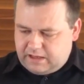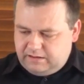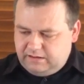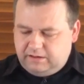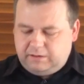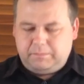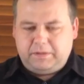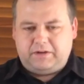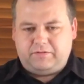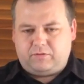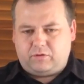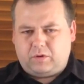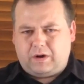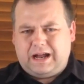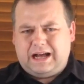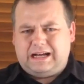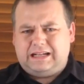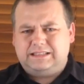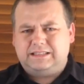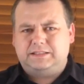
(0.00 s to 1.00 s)
a little bit of
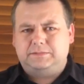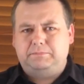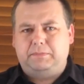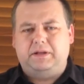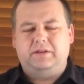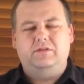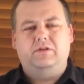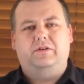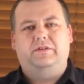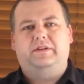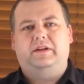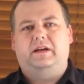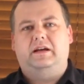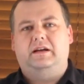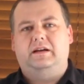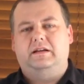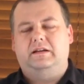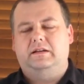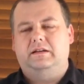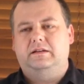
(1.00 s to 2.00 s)
grass, but not
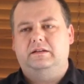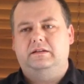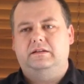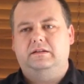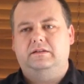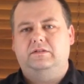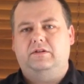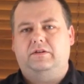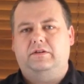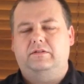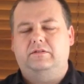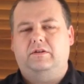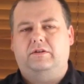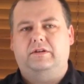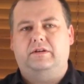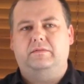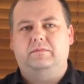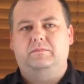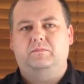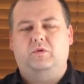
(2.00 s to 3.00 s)
a
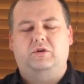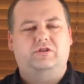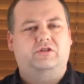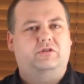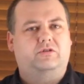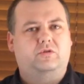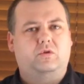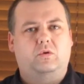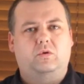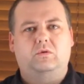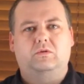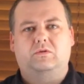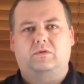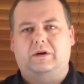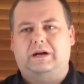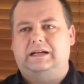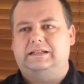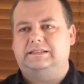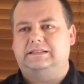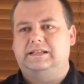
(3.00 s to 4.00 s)
what you'd call
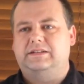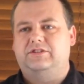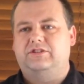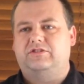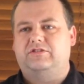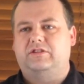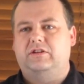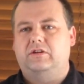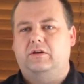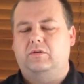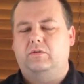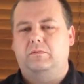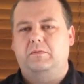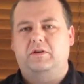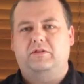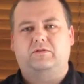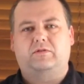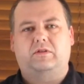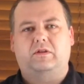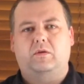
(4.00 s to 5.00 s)
grassy, just
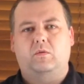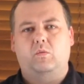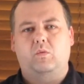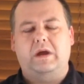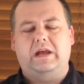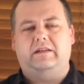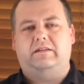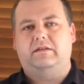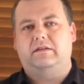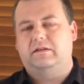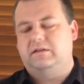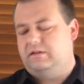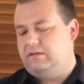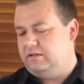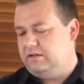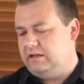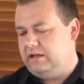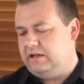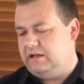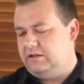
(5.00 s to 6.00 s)
almost wet
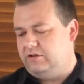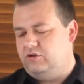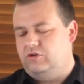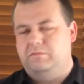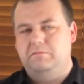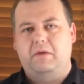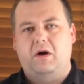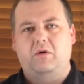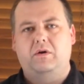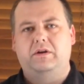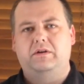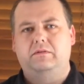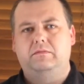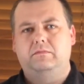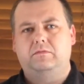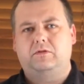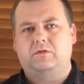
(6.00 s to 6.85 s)
new mown